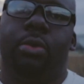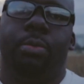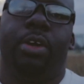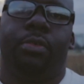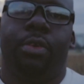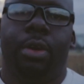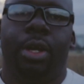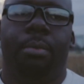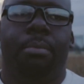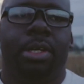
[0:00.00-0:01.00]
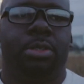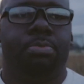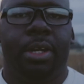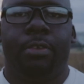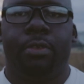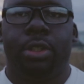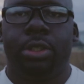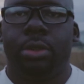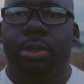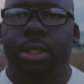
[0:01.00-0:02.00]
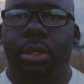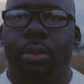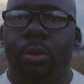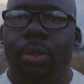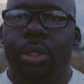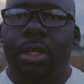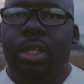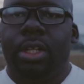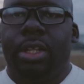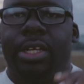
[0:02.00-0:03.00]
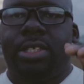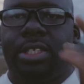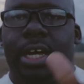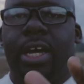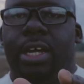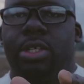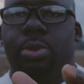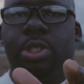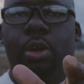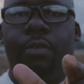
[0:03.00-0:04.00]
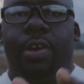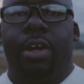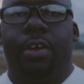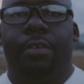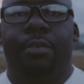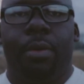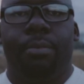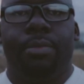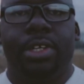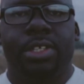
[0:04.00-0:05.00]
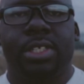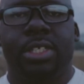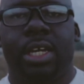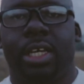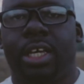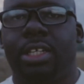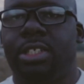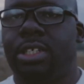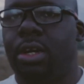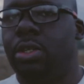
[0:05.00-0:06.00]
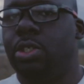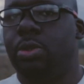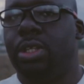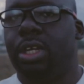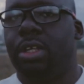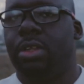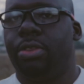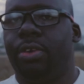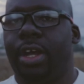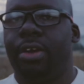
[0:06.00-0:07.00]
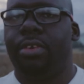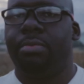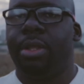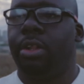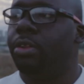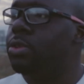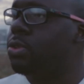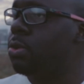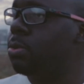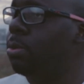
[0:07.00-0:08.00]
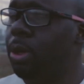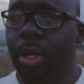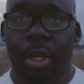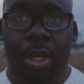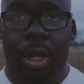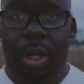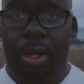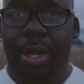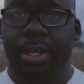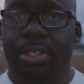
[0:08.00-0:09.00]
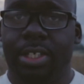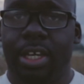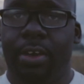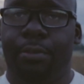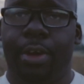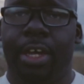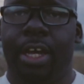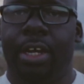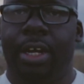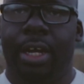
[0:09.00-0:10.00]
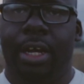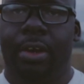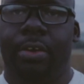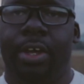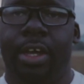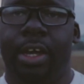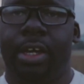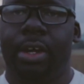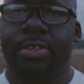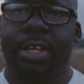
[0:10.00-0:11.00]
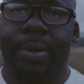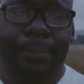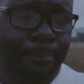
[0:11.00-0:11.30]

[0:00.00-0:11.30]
will make for a much better photo. So let's switch over from this kit onto the 300mm zoom and see if we can get closer.